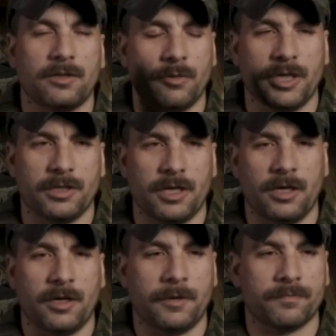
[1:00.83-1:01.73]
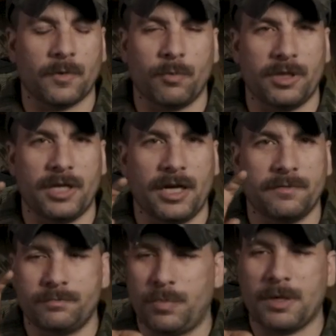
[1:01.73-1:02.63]
the way it, with
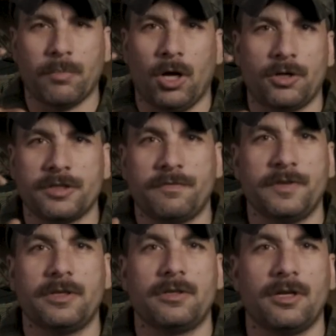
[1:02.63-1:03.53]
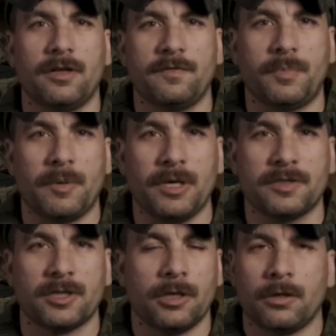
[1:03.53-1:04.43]
that big ball you fill of BBs,